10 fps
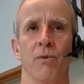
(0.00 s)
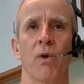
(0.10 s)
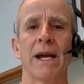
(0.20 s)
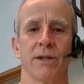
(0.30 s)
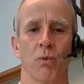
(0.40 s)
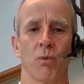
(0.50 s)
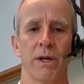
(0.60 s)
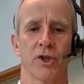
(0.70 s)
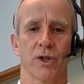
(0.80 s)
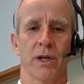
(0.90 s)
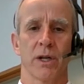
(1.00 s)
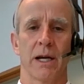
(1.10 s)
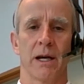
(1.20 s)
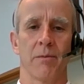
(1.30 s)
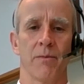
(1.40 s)
rate at which
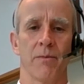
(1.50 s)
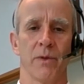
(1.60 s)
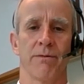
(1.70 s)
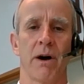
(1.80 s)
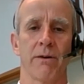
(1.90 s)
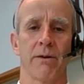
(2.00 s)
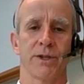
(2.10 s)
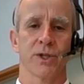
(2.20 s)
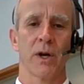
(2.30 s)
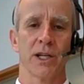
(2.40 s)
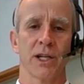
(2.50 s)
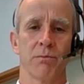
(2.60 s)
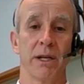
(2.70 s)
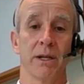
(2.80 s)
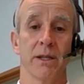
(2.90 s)
the virus is
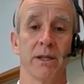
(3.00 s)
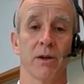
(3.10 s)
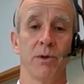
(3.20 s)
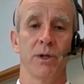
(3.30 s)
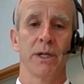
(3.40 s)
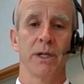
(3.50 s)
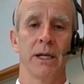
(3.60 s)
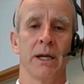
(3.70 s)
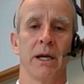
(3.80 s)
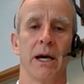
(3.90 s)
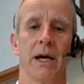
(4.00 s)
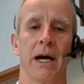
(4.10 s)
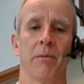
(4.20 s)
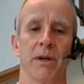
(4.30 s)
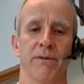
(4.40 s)
transmitted in the community.
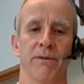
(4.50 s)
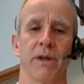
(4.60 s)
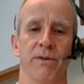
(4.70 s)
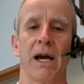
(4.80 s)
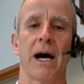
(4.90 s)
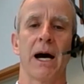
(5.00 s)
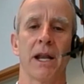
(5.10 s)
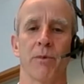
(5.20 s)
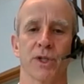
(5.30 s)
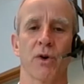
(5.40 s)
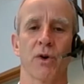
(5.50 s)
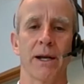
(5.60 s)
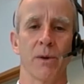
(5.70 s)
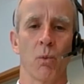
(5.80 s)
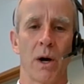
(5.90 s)
And if the R number is
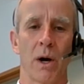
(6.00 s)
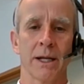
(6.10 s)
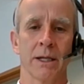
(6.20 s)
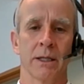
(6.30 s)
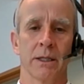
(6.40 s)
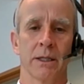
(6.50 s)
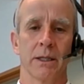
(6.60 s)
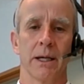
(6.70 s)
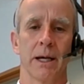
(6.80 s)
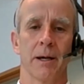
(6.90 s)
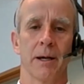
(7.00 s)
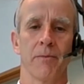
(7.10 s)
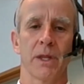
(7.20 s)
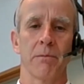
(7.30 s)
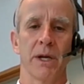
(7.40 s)
greater than 1,
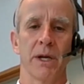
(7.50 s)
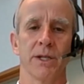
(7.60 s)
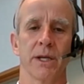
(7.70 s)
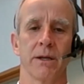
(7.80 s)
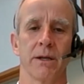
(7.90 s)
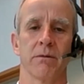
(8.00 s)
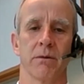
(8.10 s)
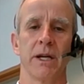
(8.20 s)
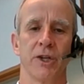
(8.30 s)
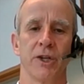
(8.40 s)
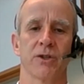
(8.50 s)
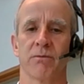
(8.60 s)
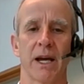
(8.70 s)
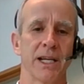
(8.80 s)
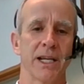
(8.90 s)
that means that each
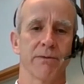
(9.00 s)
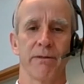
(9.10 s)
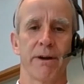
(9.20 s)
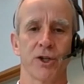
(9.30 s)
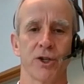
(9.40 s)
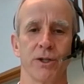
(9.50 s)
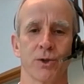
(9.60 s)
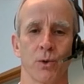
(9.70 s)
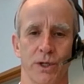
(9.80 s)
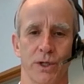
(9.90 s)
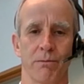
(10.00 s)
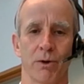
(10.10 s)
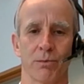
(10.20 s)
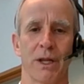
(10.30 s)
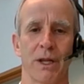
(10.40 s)
case of infection is causing
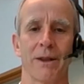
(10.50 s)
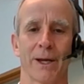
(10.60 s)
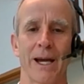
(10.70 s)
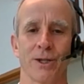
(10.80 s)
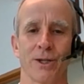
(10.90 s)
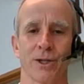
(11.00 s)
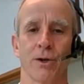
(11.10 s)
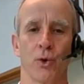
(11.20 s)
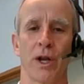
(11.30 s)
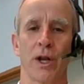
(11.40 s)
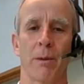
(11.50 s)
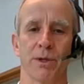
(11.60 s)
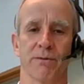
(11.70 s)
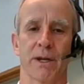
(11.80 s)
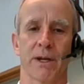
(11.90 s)
multiple other cases, so your
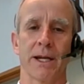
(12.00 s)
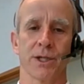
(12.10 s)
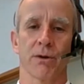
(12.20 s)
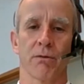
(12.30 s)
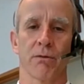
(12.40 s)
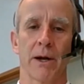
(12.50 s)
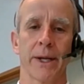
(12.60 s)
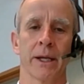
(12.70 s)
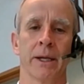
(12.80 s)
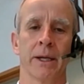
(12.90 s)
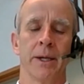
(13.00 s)
numbers of cases are growing.